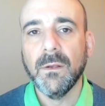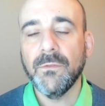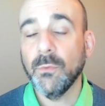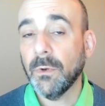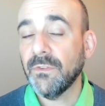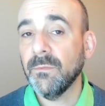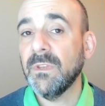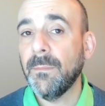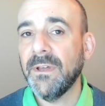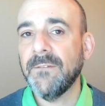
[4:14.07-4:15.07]
So what are some of
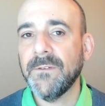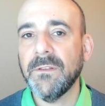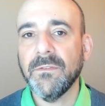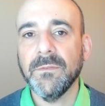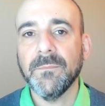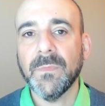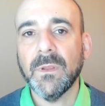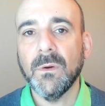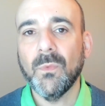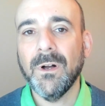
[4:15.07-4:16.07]
the benefits?
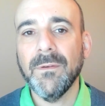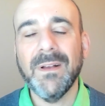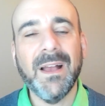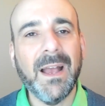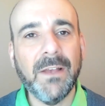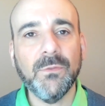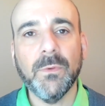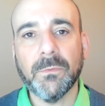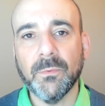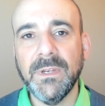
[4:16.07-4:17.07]
Well, as
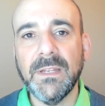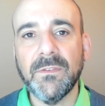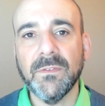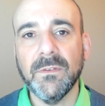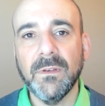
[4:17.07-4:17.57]
with REITs,